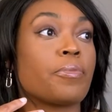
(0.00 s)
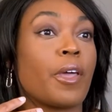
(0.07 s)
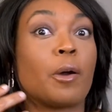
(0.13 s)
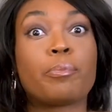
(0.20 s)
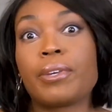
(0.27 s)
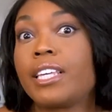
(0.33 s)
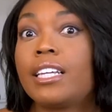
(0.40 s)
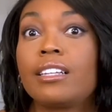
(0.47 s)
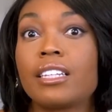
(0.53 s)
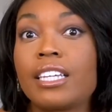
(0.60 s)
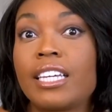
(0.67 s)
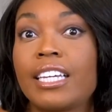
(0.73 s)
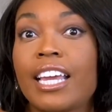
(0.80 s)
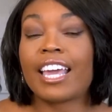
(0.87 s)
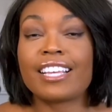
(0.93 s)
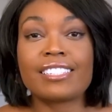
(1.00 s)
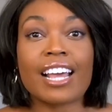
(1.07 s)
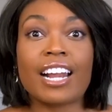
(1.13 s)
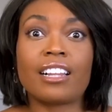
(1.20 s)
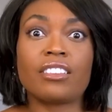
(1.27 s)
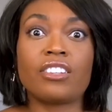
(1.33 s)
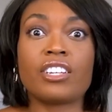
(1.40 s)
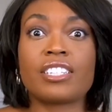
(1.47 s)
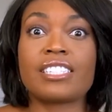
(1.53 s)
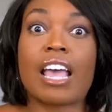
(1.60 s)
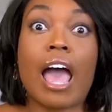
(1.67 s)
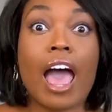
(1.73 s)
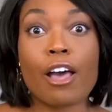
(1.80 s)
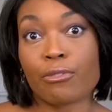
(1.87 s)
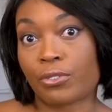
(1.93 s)
appealing, is that it looks
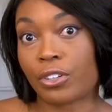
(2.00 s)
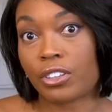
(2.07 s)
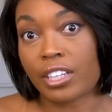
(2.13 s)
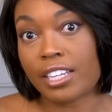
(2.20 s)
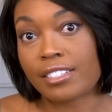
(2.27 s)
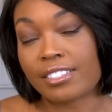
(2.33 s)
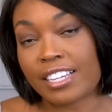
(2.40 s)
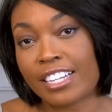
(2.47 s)
effortless.